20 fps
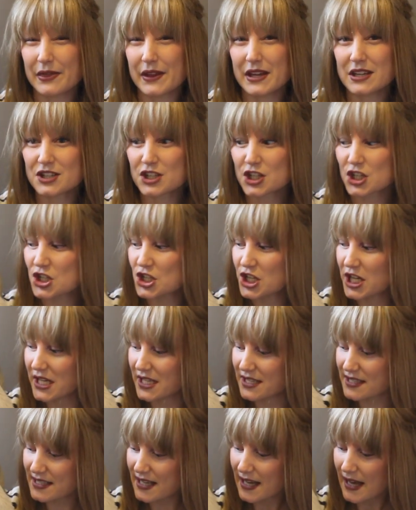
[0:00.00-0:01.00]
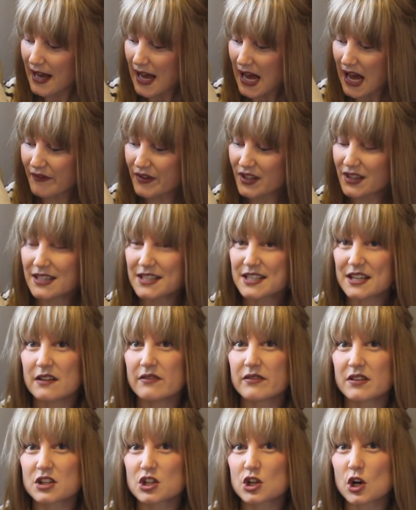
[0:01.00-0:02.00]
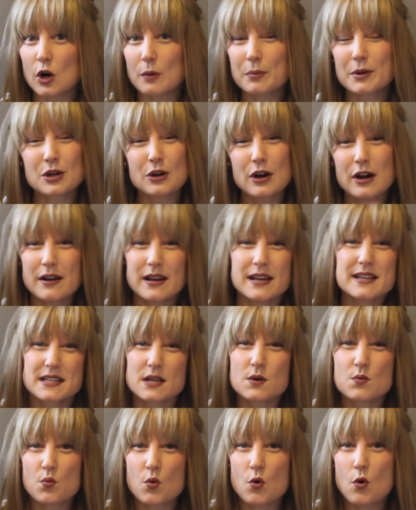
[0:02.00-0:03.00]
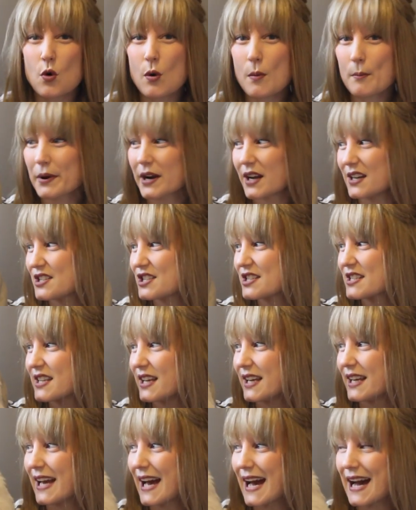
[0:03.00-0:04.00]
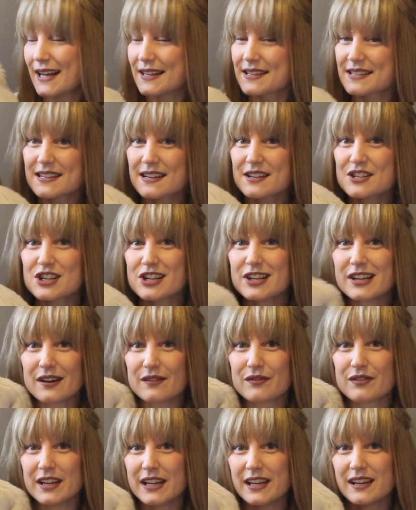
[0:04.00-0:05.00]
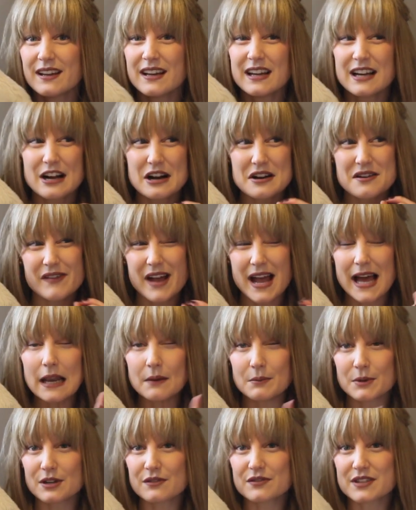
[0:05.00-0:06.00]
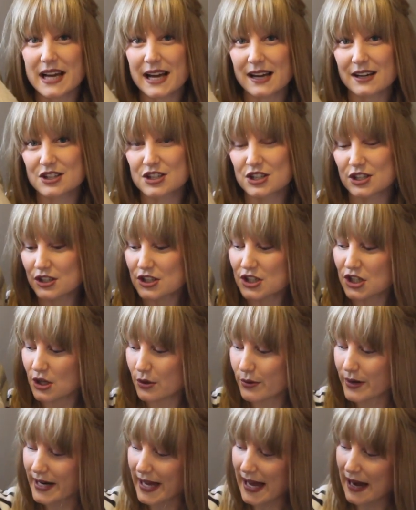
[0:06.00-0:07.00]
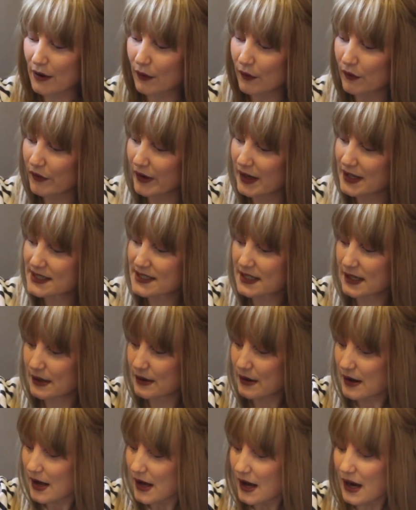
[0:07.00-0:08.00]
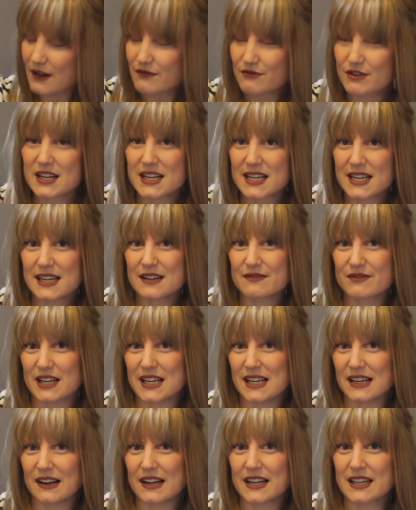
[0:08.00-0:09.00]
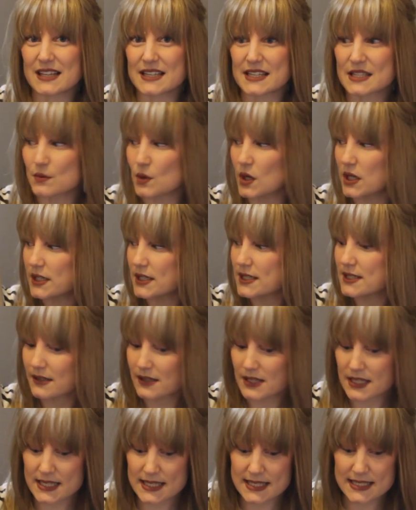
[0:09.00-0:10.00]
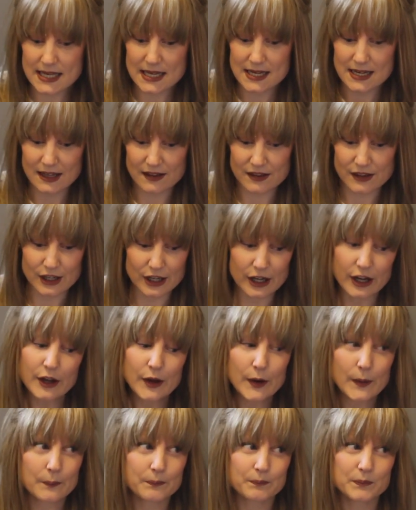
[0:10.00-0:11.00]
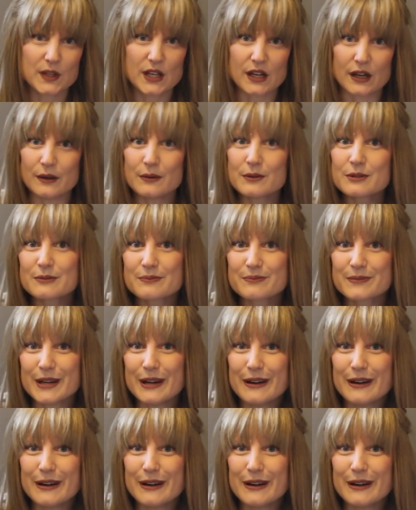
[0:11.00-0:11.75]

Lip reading: and then just jeans, having this over the top, not only is it warm, but I just think it adds such a lovely kind of element of texture to an outfit. So I really, really like this one. So this is another coat.